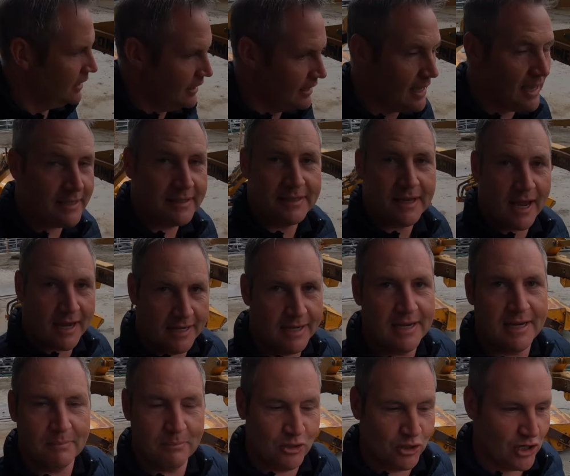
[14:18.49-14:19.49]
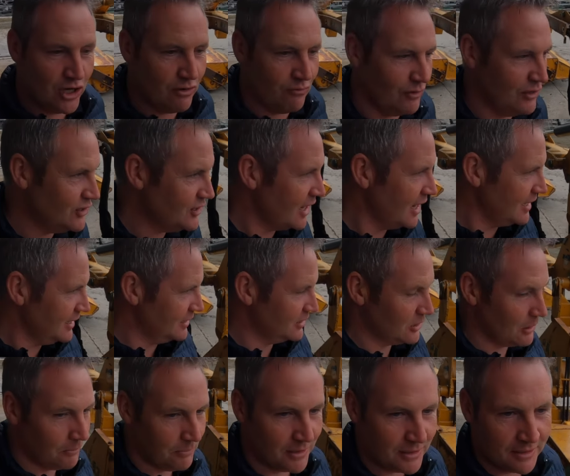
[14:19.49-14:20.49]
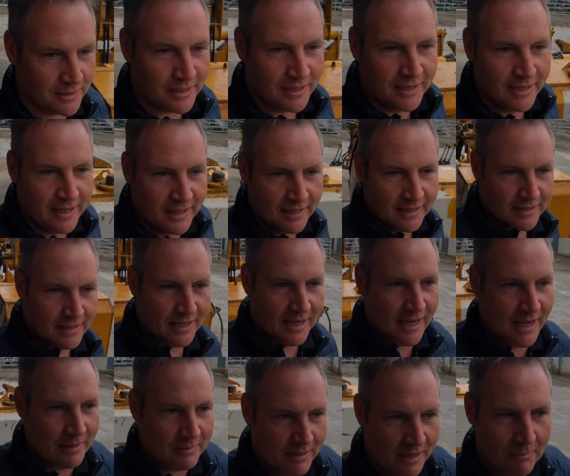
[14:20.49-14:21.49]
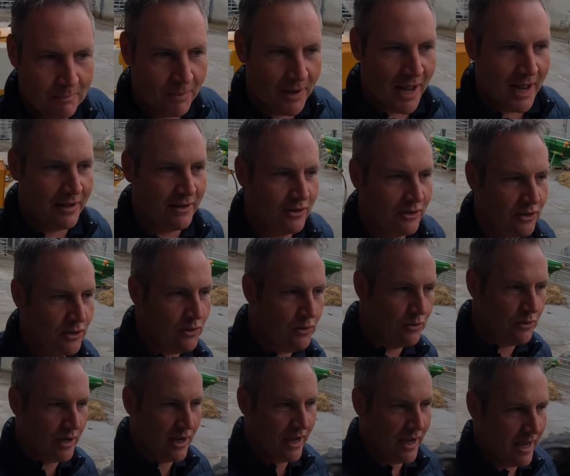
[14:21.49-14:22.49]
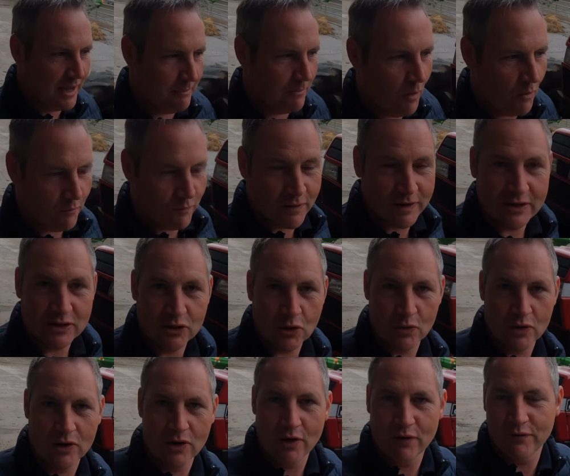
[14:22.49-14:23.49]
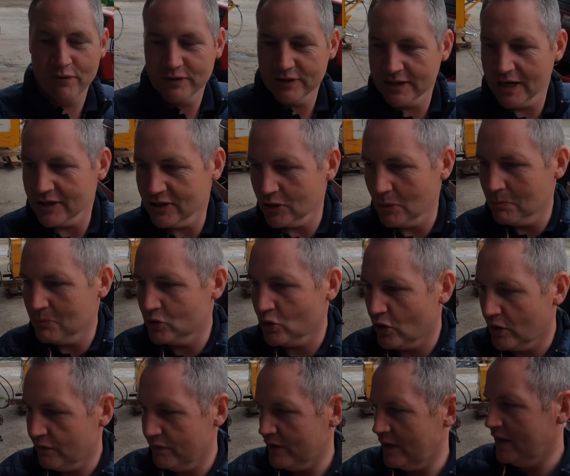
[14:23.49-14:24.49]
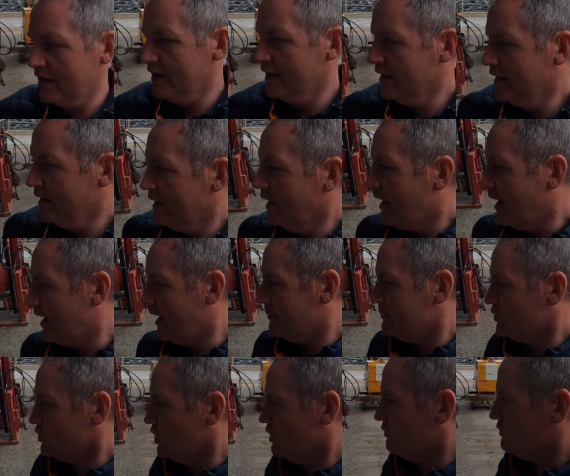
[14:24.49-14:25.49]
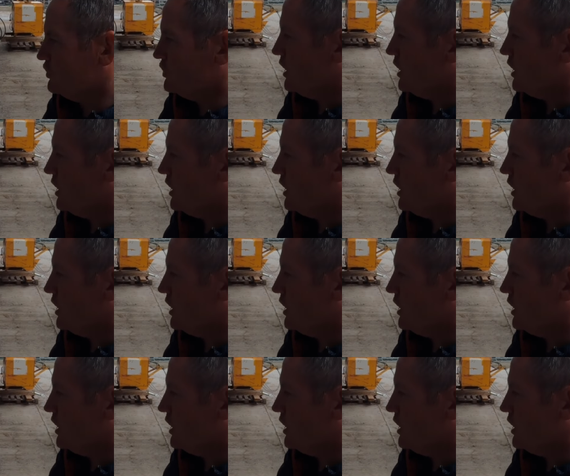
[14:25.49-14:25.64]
Yes, I need a machinery shed. It's something that I'm planning to do hopefully soon enough, is get some sort of a machinery